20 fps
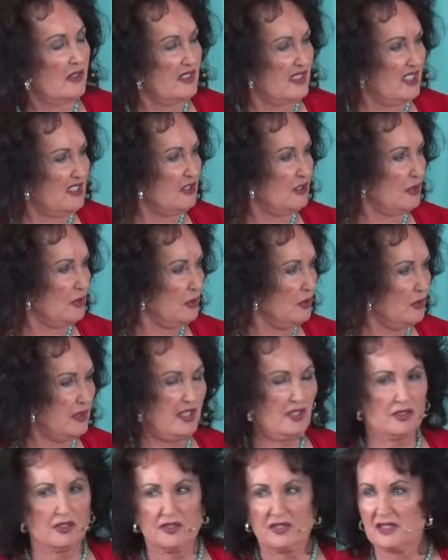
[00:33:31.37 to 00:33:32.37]
Is this true?
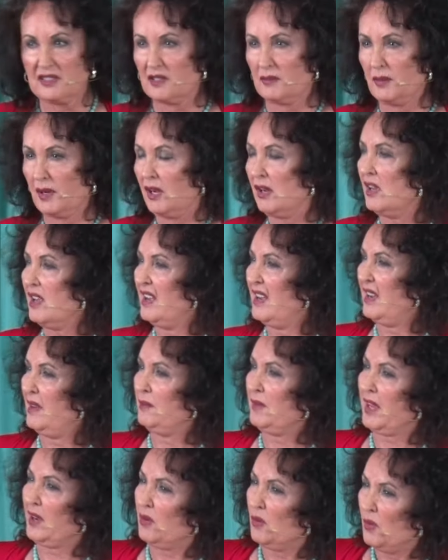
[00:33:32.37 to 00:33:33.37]
We heard this about. I'm
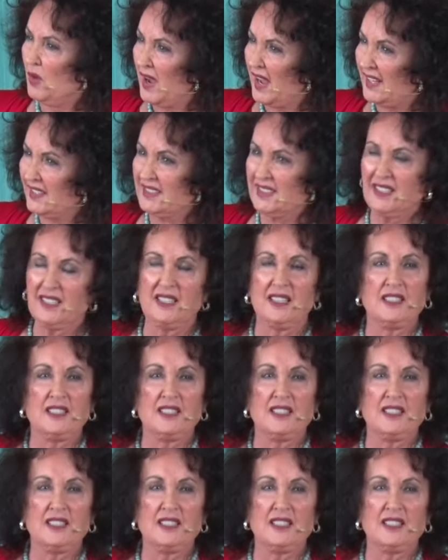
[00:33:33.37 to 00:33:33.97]
like, what?